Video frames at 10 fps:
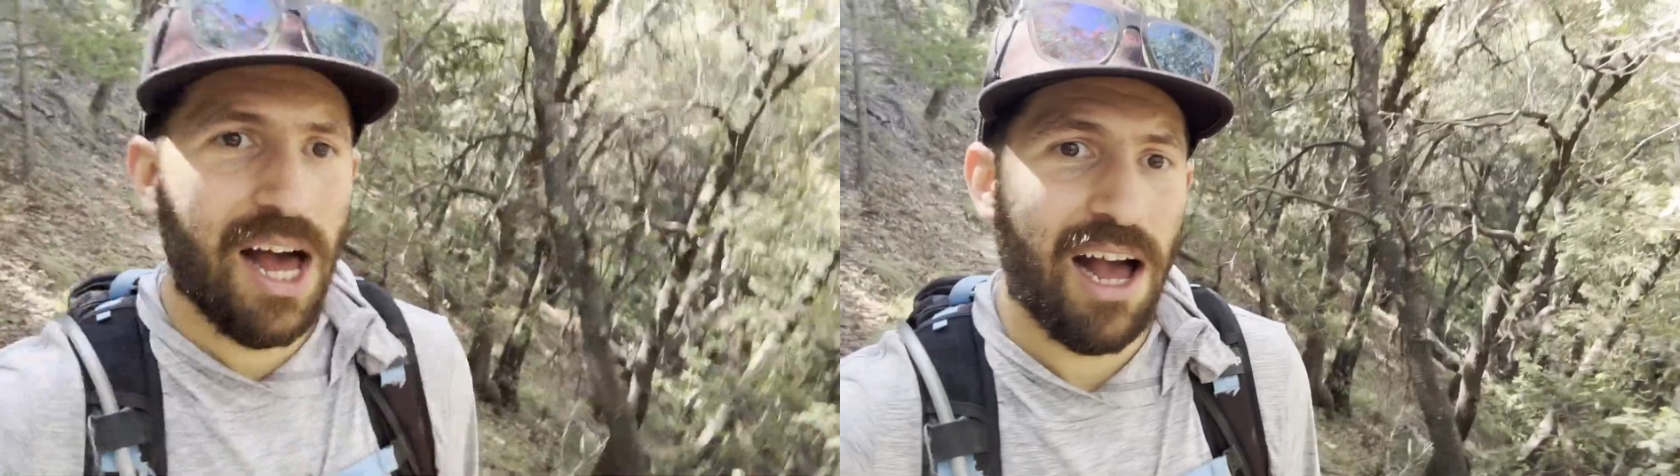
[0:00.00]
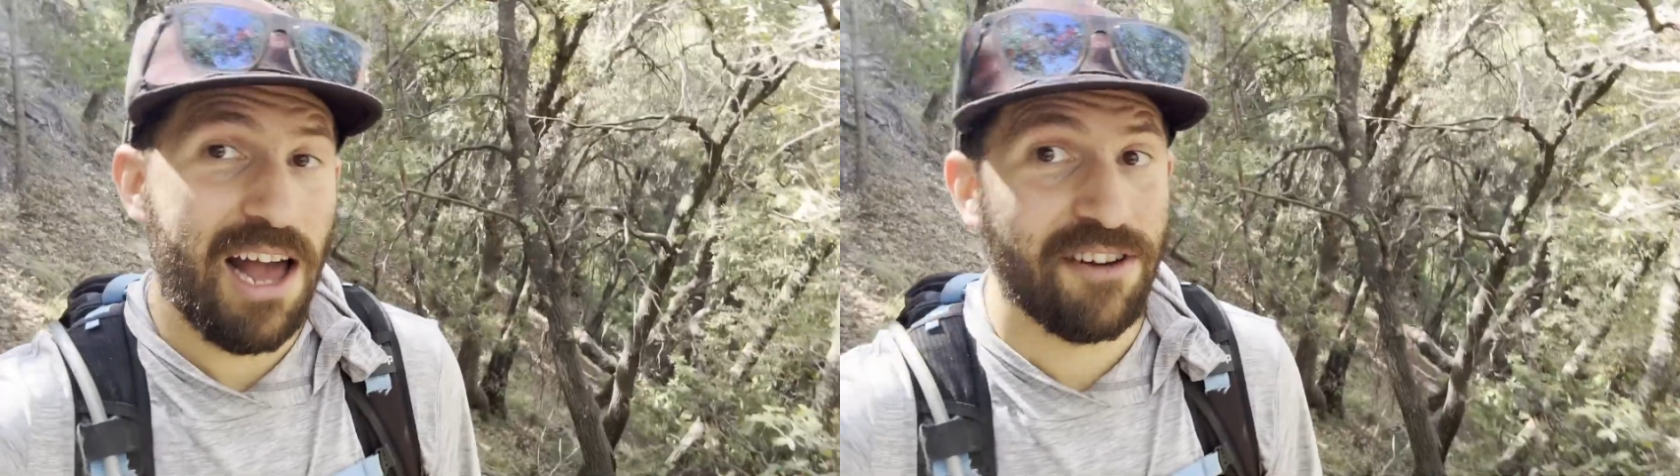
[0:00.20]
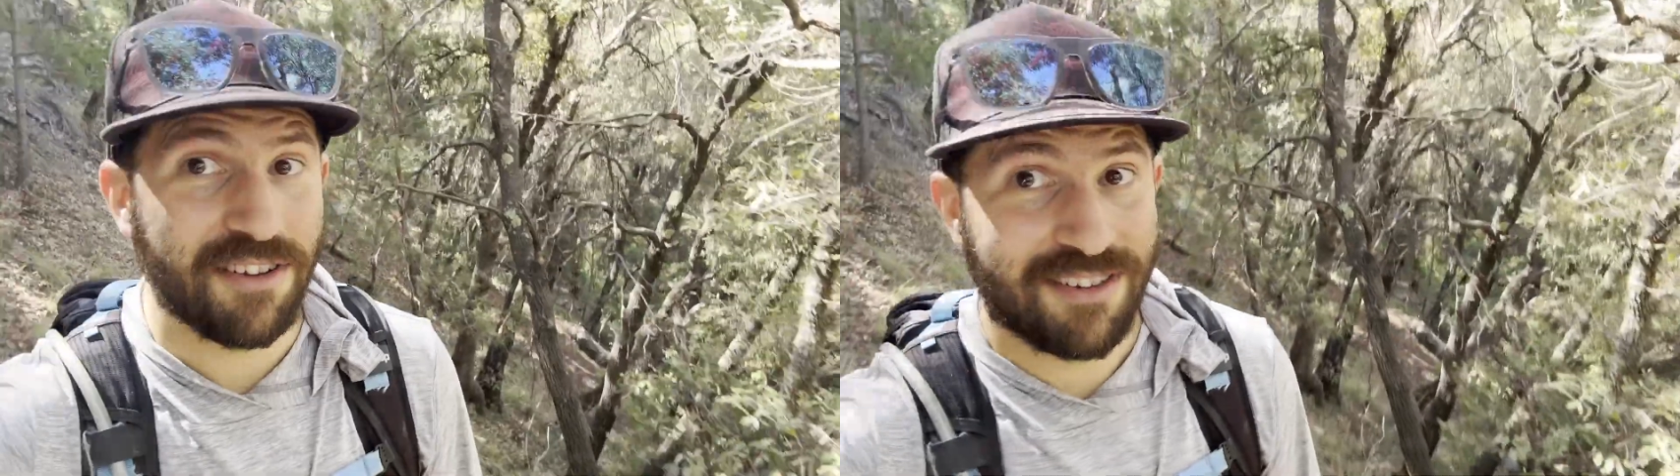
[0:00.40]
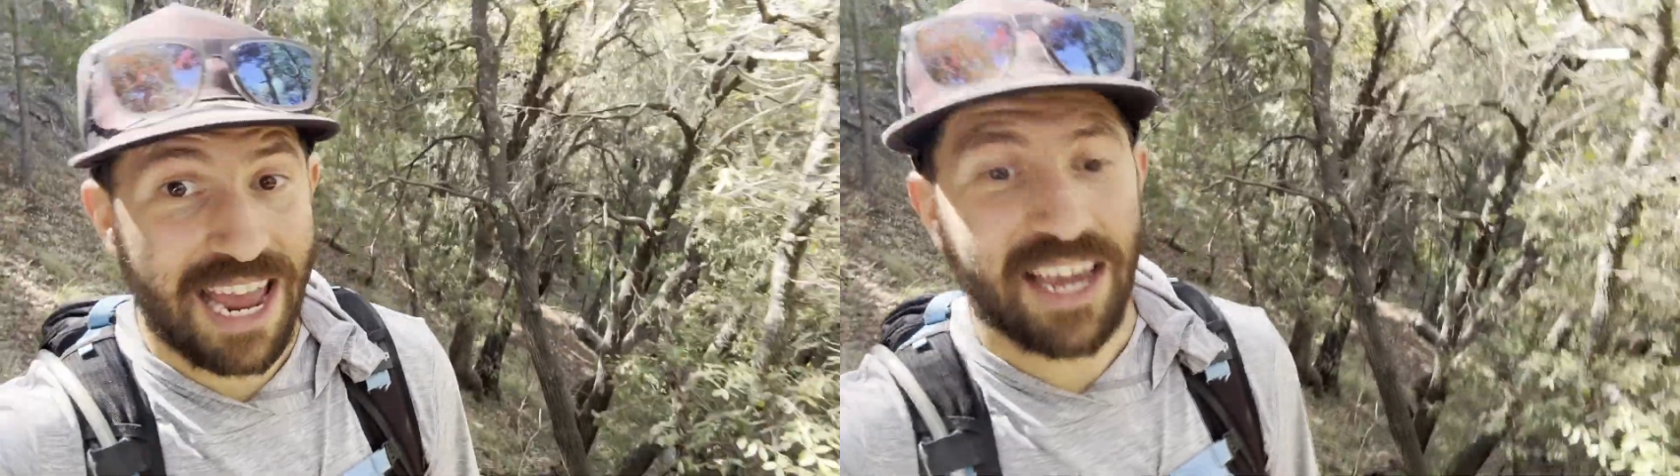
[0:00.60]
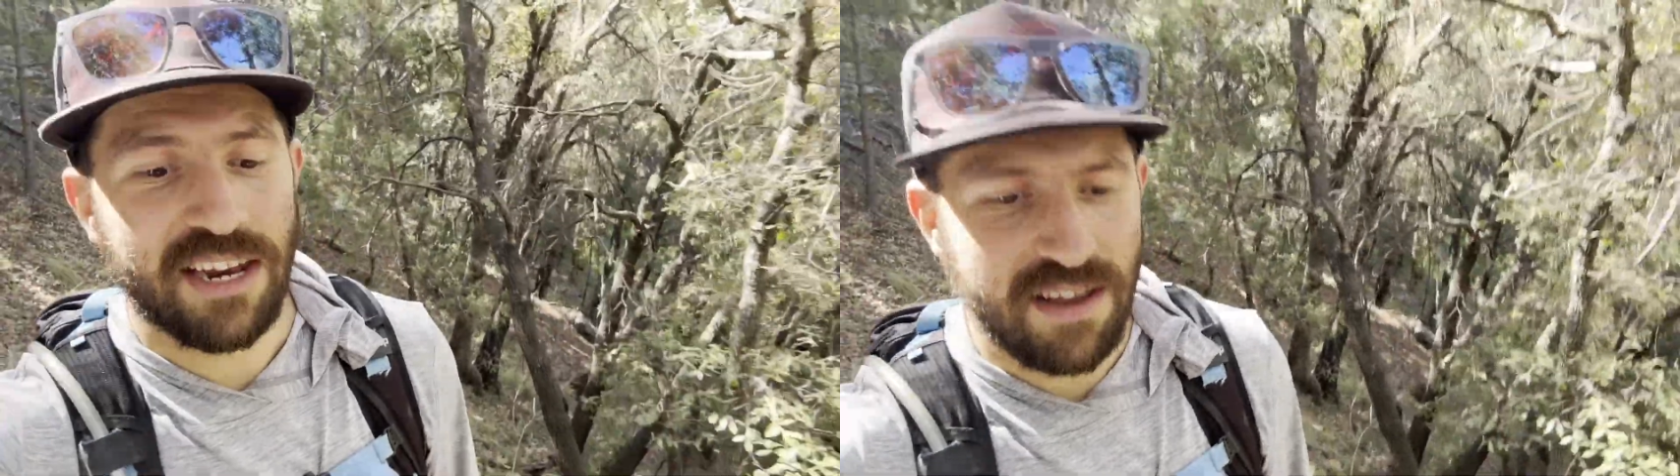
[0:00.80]
and just
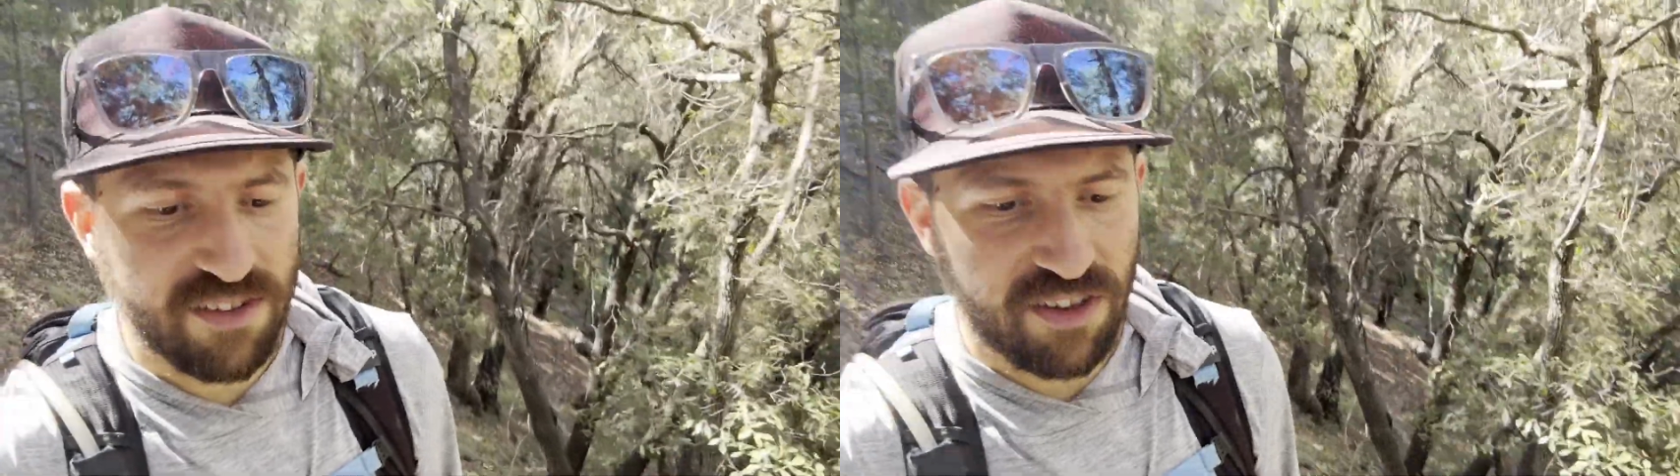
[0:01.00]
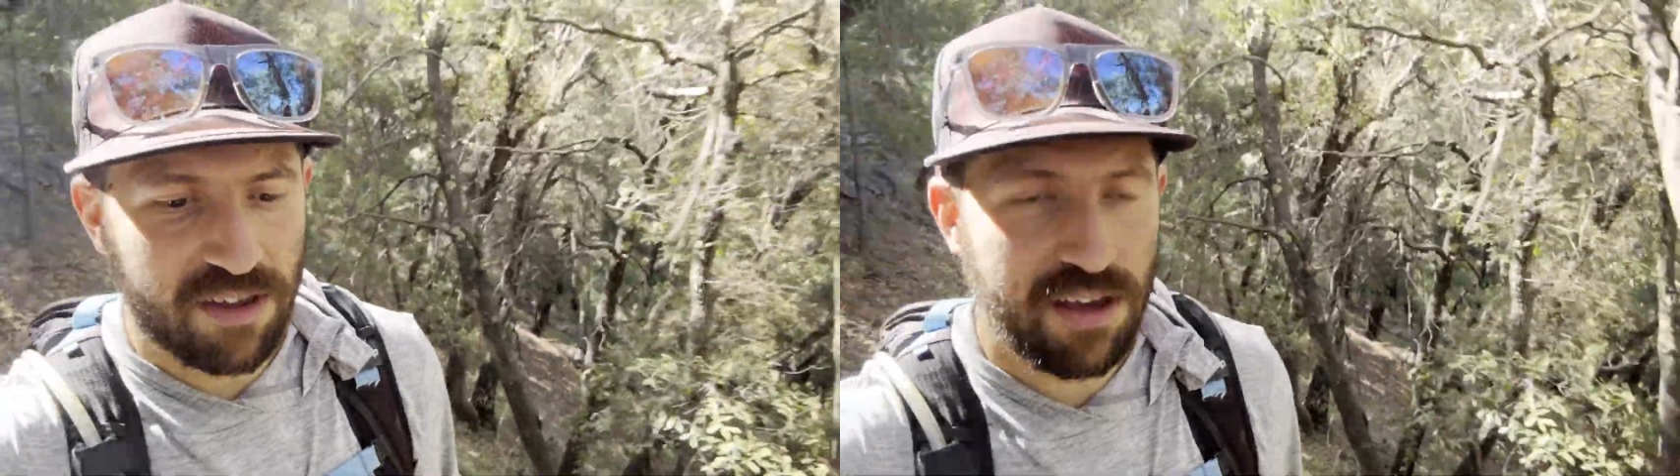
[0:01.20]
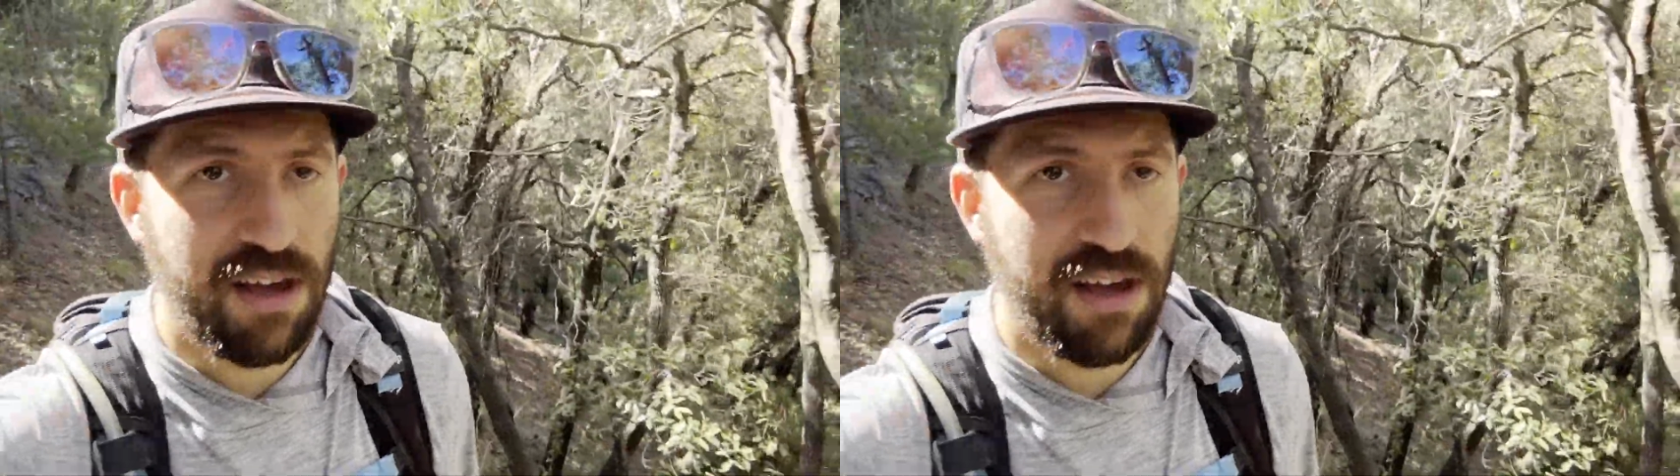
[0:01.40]
take it easy.